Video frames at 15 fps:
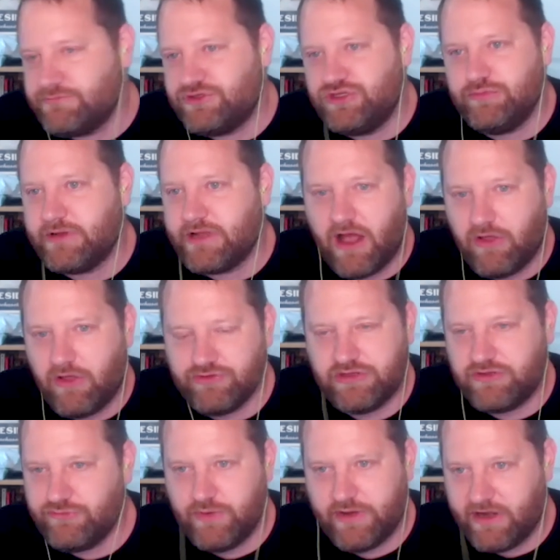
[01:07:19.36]
stupid college
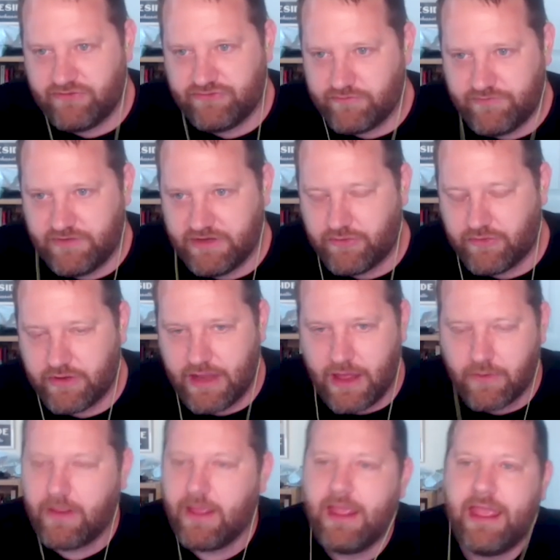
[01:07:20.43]
kids. Who cares? They'll figure it
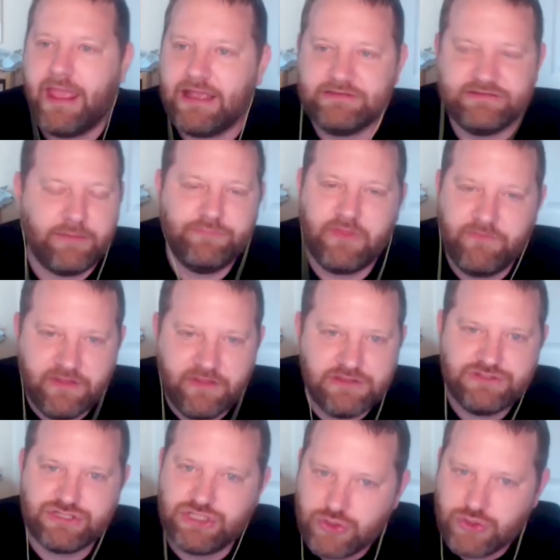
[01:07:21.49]
out. Except that the
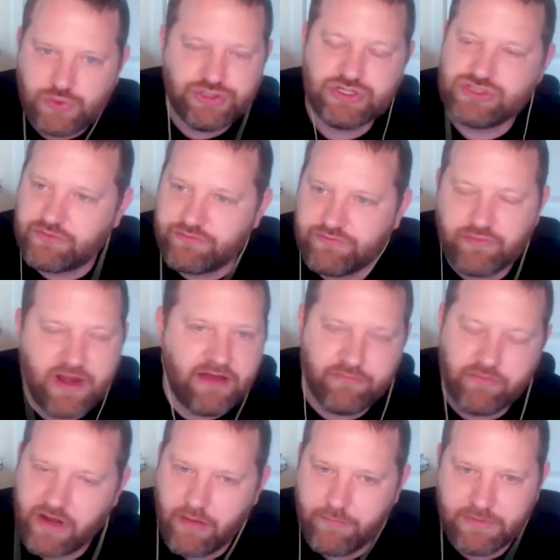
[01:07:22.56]
institutions are
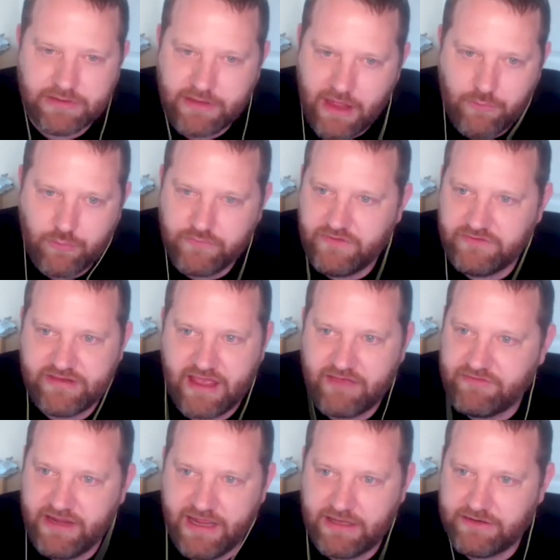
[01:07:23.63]
forever coming down with these
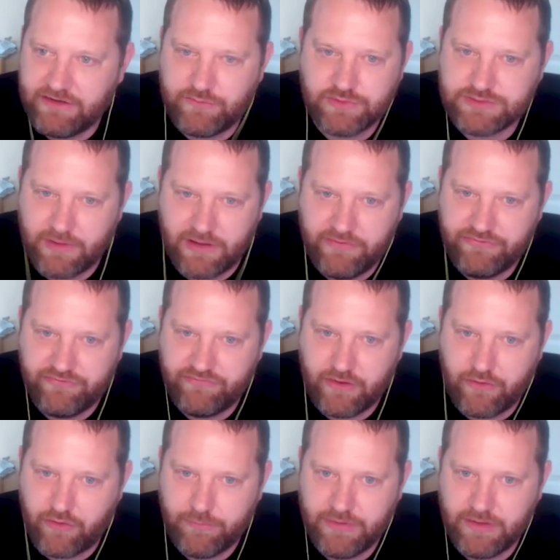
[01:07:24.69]
heavy handed responses that
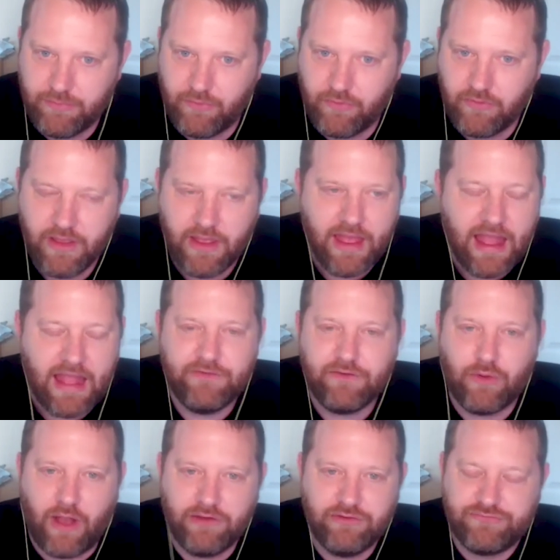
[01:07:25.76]
hurt people. And
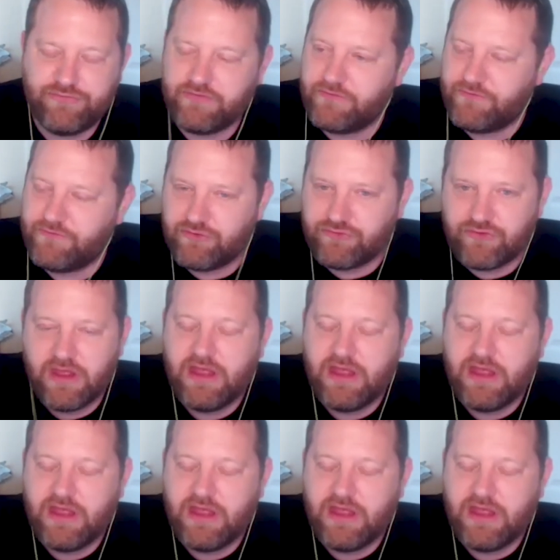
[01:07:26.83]
I just think that there's